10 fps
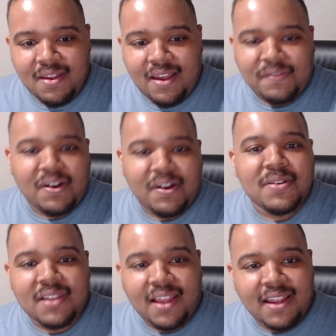I've
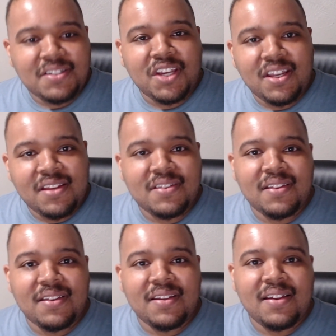always liked Jadis
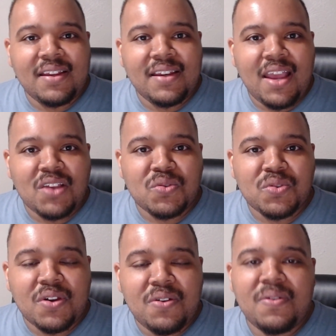in the actual
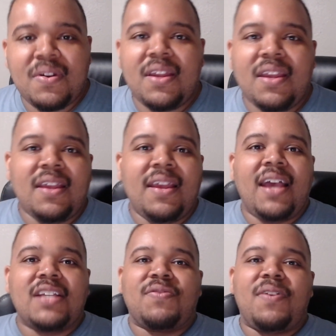show.
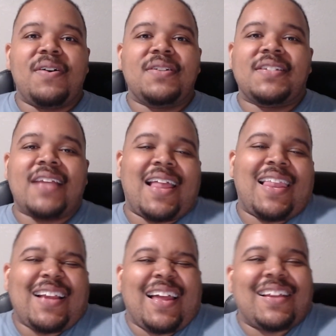As far as I
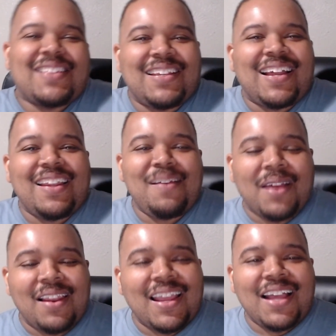like the dynamic. I
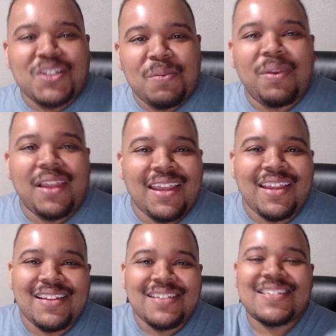like how she
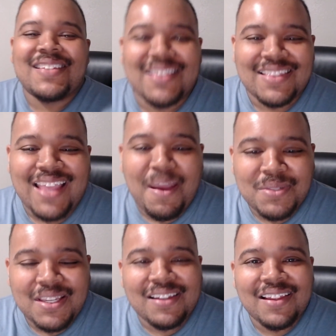plays that
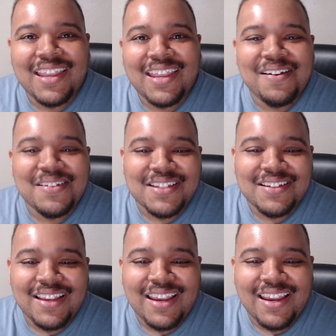particular
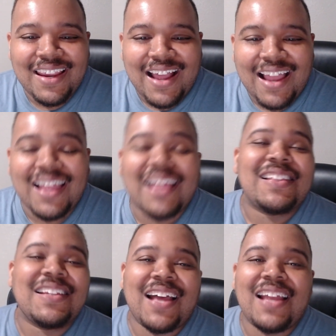character, and I like
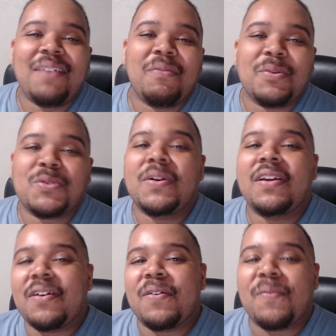the dynamic between
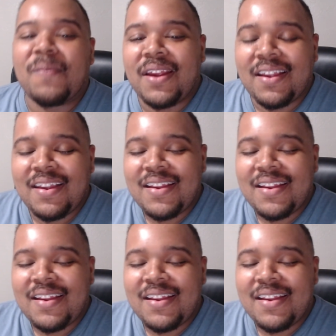her and Rick.